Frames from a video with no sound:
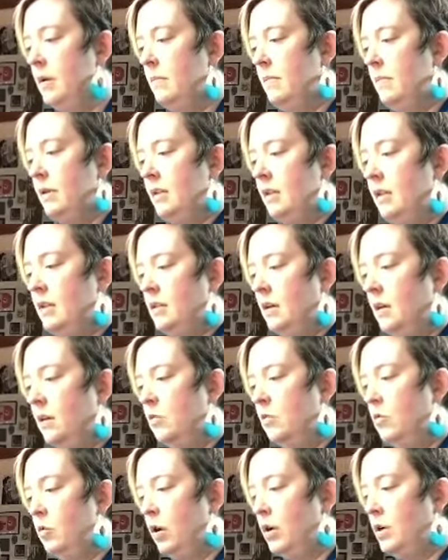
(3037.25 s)
But these are
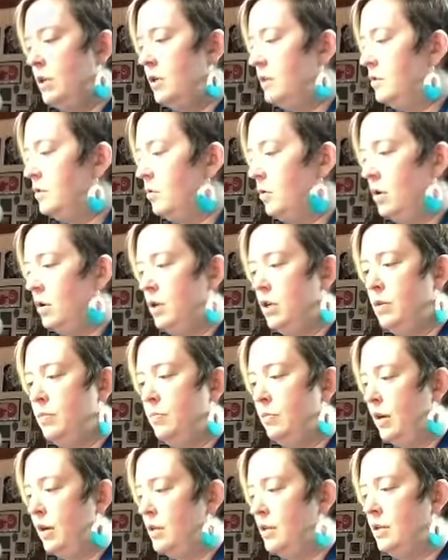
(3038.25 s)
gorgeous, gorgeous
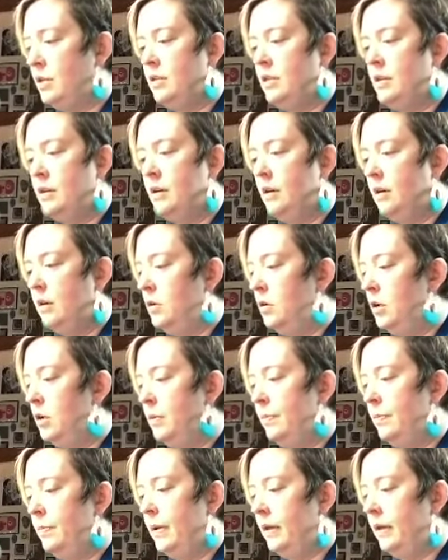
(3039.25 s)
brushes. They're going to hold a
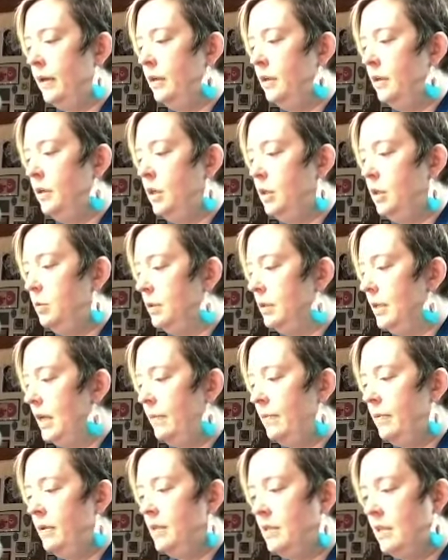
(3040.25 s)
bucket. You will
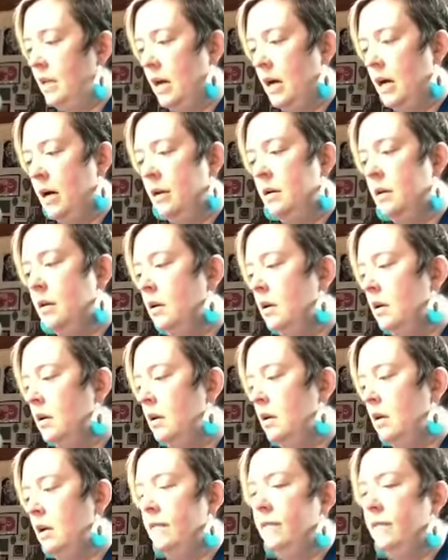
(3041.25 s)
not be sad.
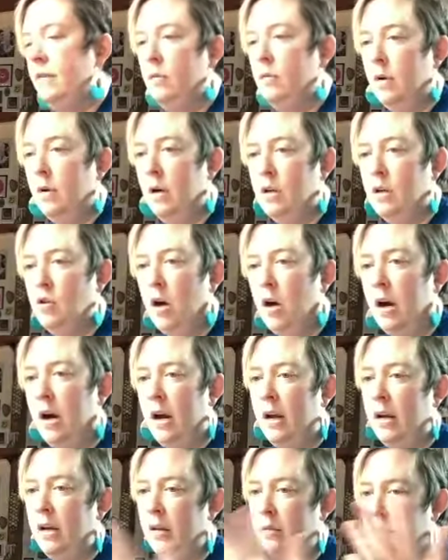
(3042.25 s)
If you want to
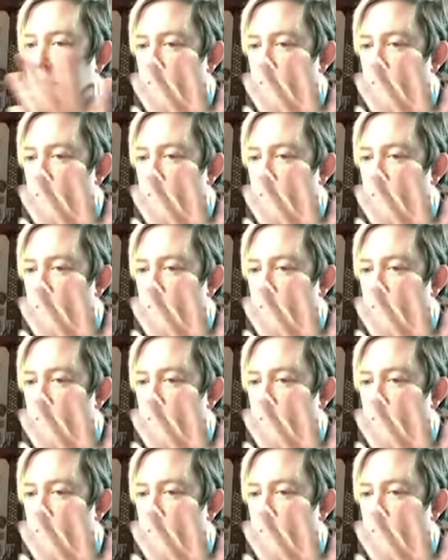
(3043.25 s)
try